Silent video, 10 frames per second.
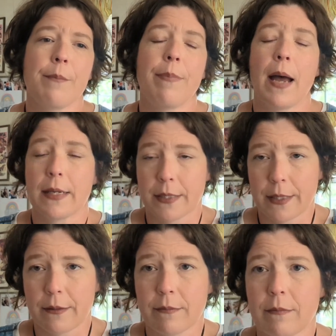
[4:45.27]

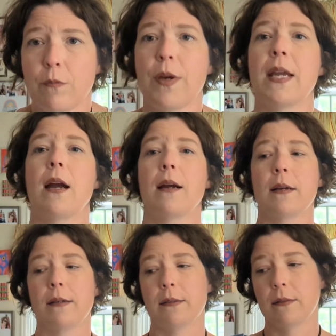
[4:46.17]
But we
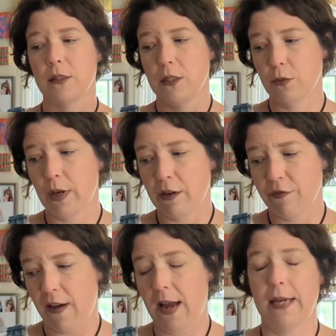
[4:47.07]
are doing
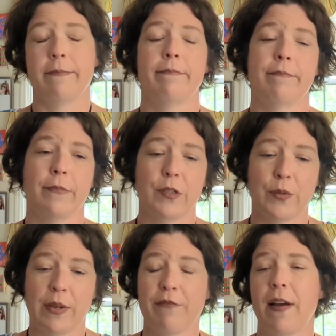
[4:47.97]
fine. We're
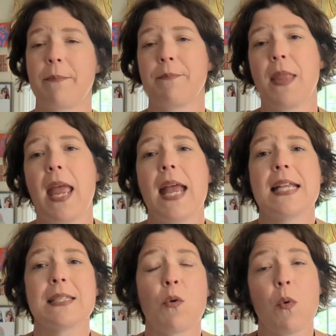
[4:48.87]
doing fine.
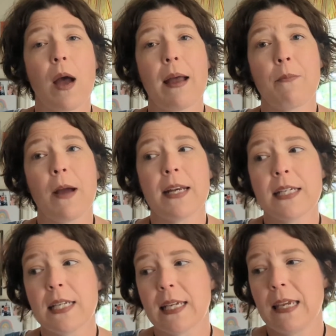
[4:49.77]
So I wanted
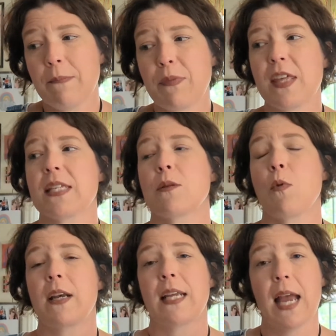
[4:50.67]
to keep this
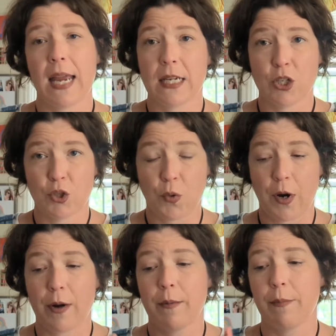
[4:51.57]
one kind of
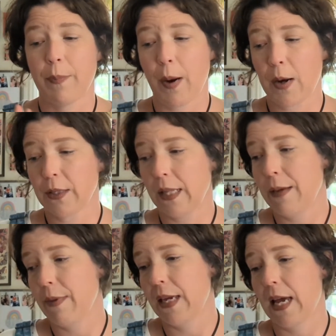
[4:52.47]
short, partly
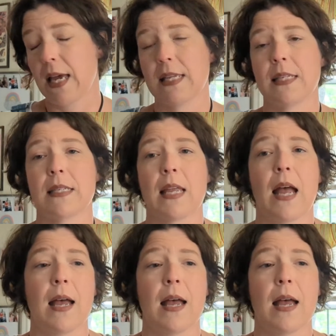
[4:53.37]
because,